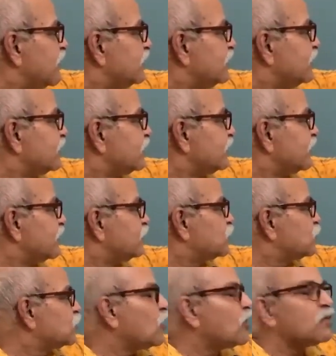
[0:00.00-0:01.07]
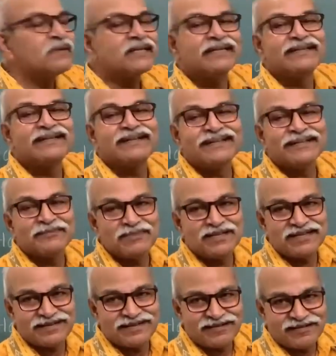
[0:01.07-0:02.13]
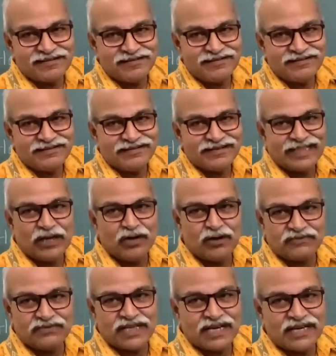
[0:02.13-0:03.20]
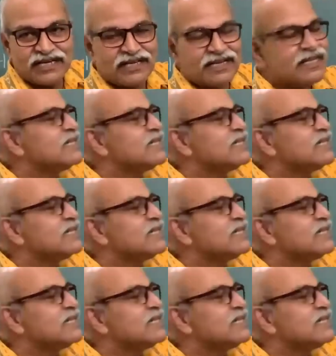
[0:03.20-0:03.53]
and getting absorbed here in the material, think of that.